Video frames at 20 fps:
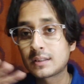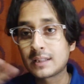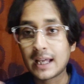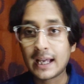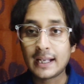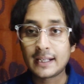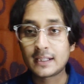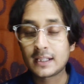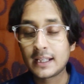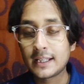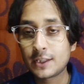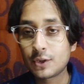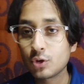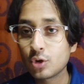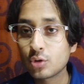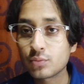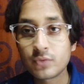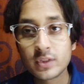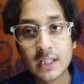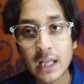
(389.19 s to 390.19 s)
that like you
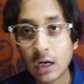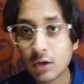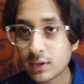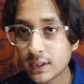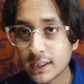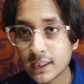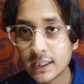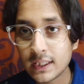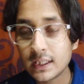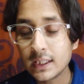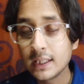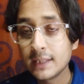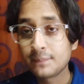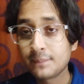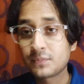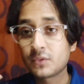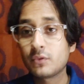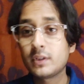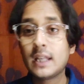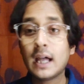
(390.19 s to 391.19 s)
know without any
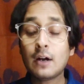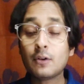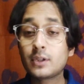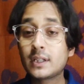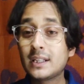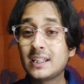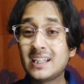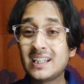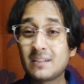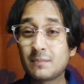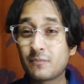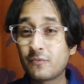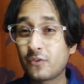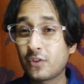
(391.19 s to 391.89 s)
without any